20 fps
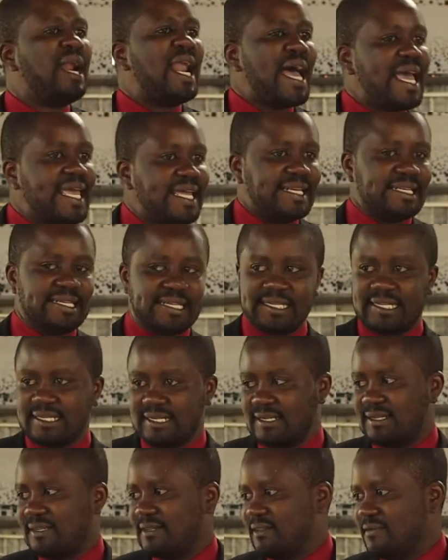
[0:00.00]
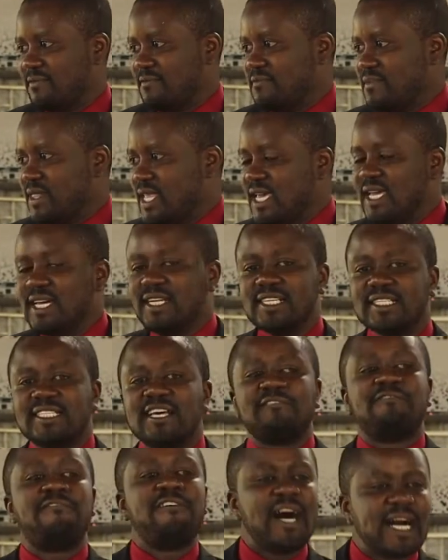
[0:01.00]
blind, it is
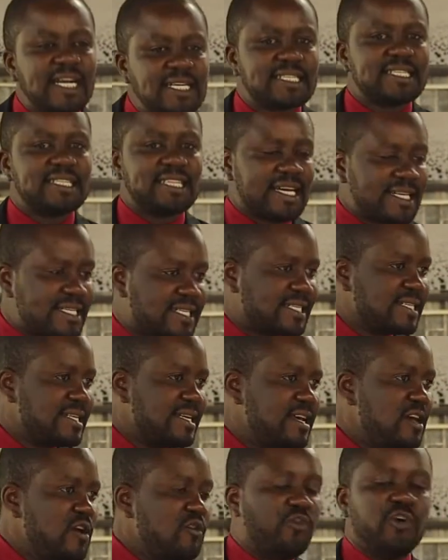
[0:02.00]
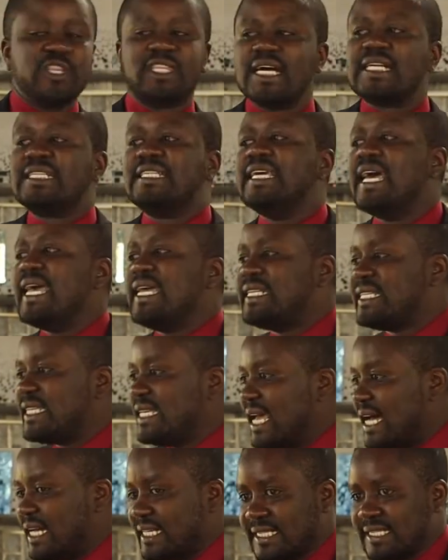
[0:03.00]
a fact that for 38
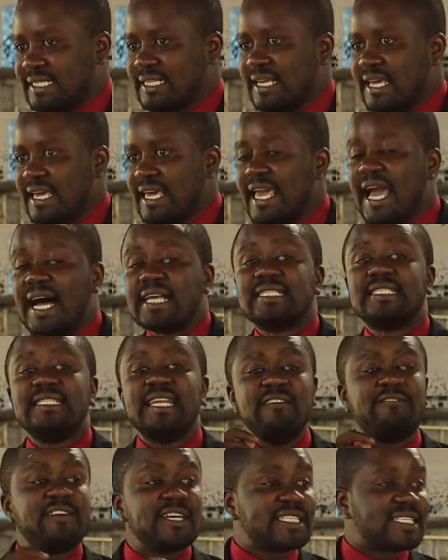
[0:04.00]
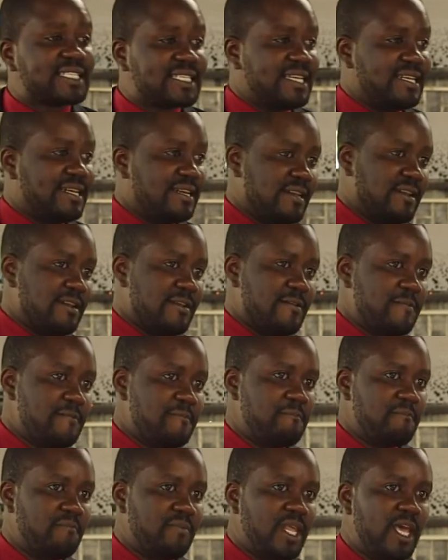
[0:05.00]
years he has never seen.
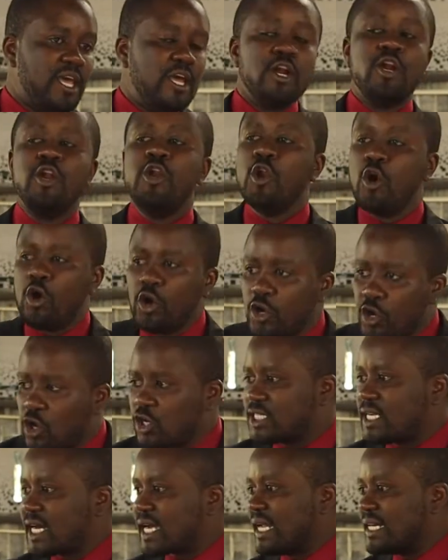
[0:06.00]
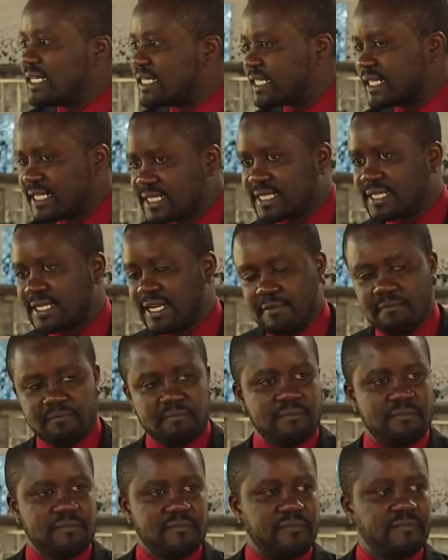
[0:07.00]
No doctor can treat
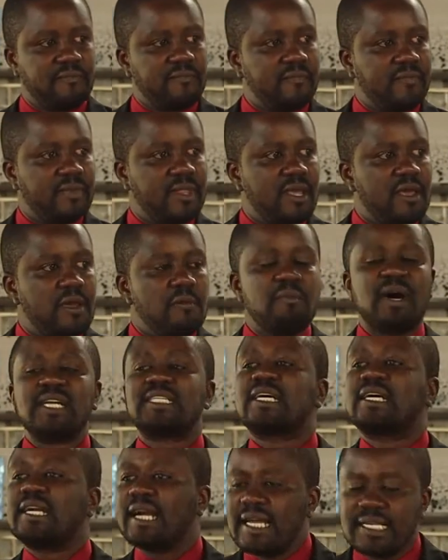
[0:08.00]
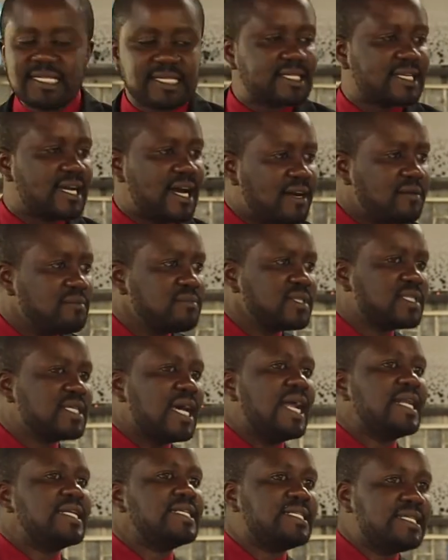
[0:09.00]
him. But Christ comes
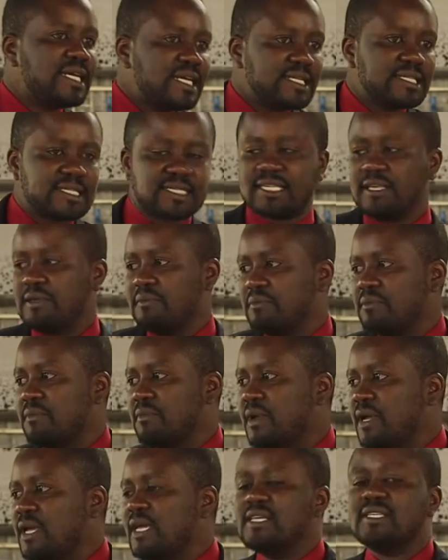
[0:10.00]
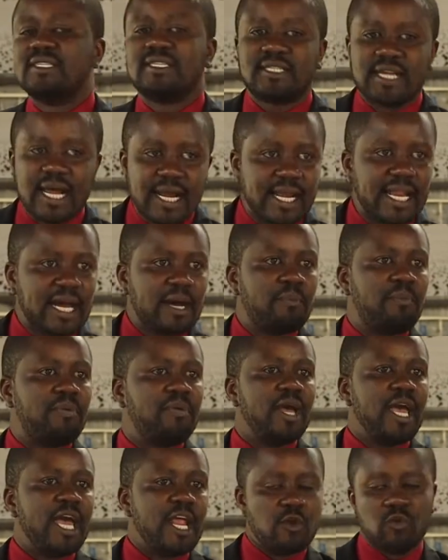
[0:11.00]
and tells him, stand
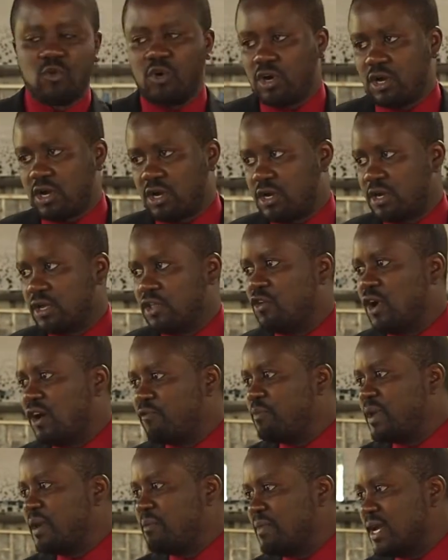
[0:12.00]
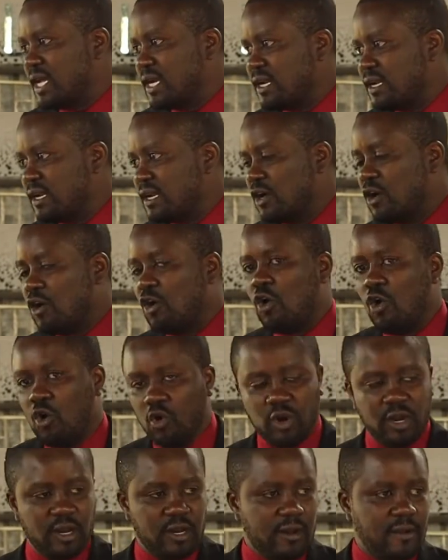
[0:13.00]
up and walk. You have been made
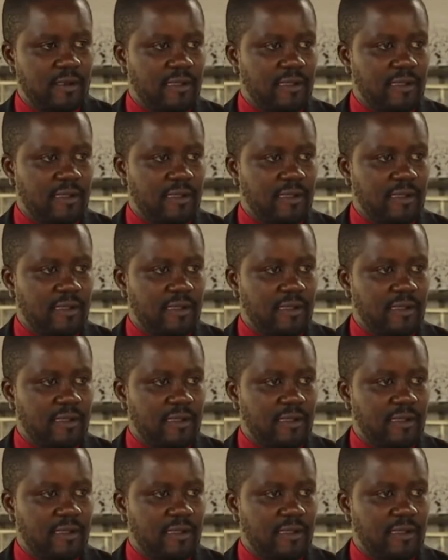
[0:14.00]
whole.